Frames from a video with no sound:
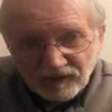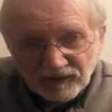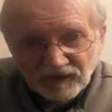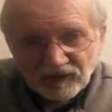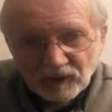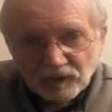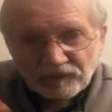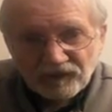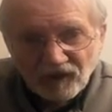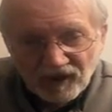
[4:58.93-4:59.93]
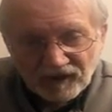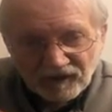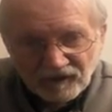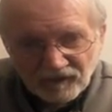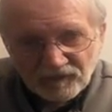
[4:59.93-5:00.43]
that they were fond
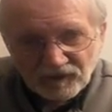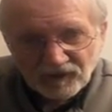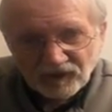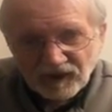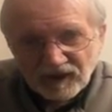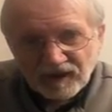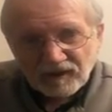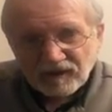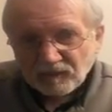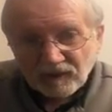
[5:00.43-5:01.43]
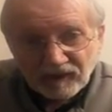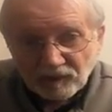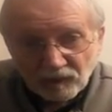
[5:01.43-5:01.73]
of, and that